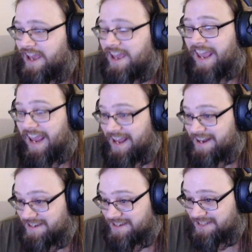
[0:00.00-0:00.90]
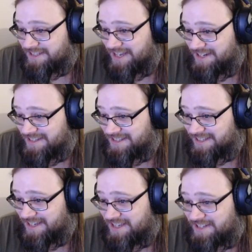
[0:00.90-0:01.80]
Anna is getting a
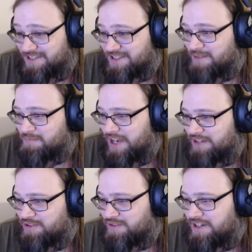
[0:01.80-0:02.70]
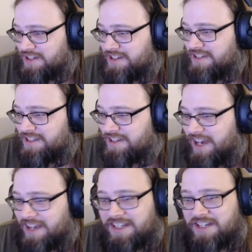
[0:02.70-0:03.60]
skin. Symmetra. You
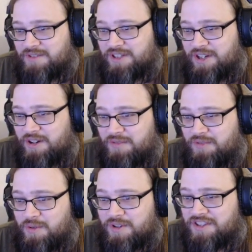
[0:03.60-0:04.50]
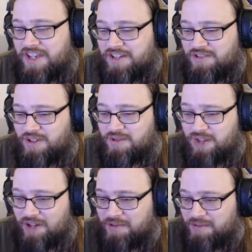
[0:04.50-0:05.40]
got Kiriko, of course, and
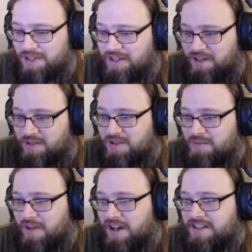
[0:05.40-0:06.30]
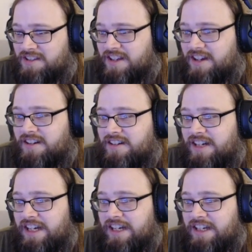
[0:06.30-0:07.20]
Juno. No surprise there.
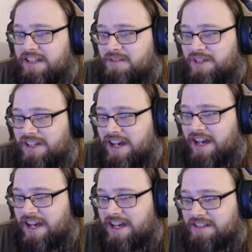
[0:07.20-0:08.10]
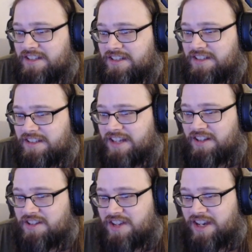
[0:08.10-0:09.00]
And we got, that
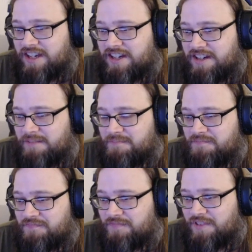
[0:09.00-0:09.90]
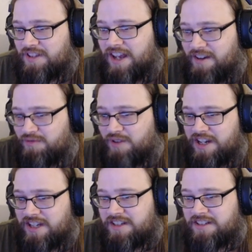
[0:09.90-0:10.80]
looks like that
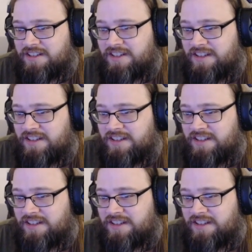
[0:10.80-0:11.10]
Freya.